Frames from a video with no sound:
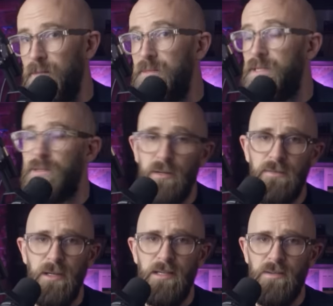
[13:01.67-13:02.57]
them. Strong
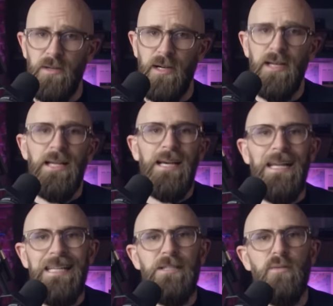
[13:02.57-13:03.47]
fakes require a
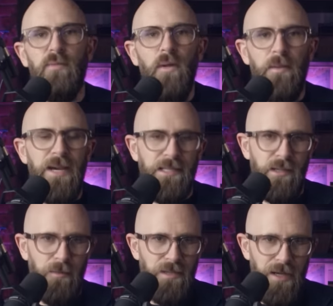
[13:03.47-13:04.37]
little more than basic
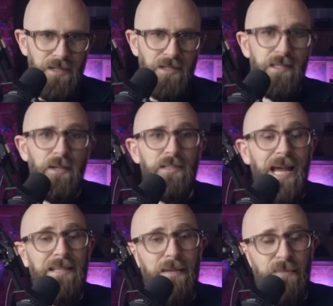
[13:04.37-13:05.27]
observation skills
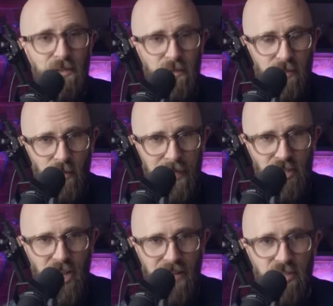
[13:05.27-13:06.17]
and a middle school
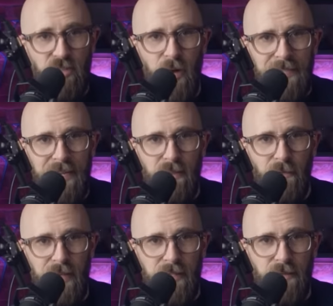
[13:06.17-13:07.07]
education to
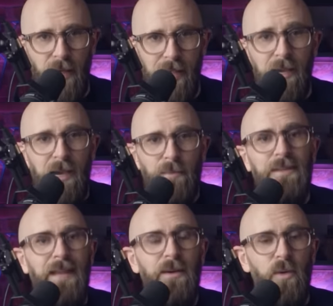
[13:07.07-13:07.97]
identify as fake, but
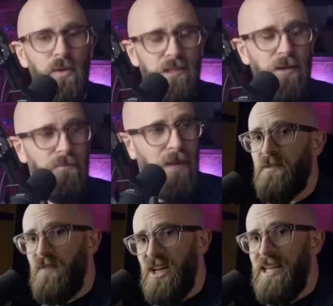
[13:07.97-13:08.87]
they're also
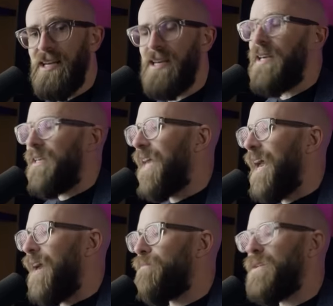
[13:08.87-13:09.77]
much funnier.
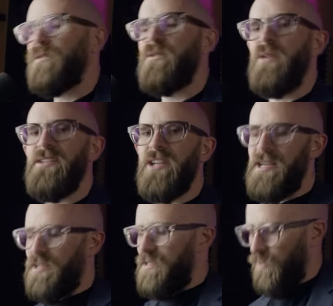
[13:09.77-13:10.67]
Yeah, middle school
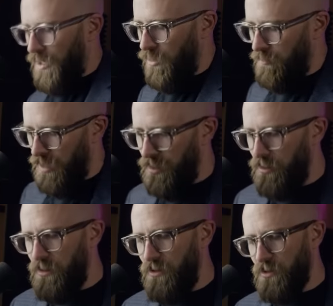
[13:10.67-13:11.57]
education, so anyone
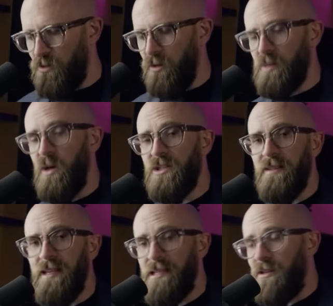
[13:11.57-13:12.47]
below middle school is
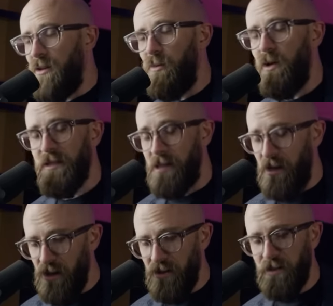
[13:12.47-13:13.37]
watching these, and you know what? There's
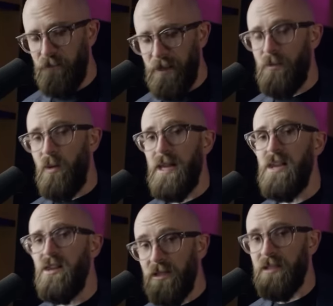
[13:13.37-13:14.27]
a lot of people with
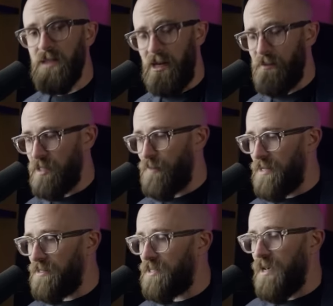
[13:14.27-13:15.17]
a lot of time to
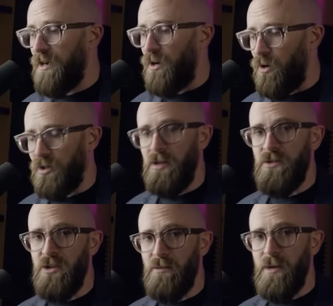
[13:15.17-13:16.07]
spend on
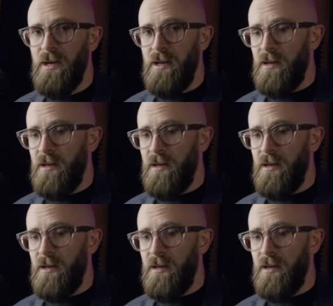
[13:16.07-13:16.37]
YouTube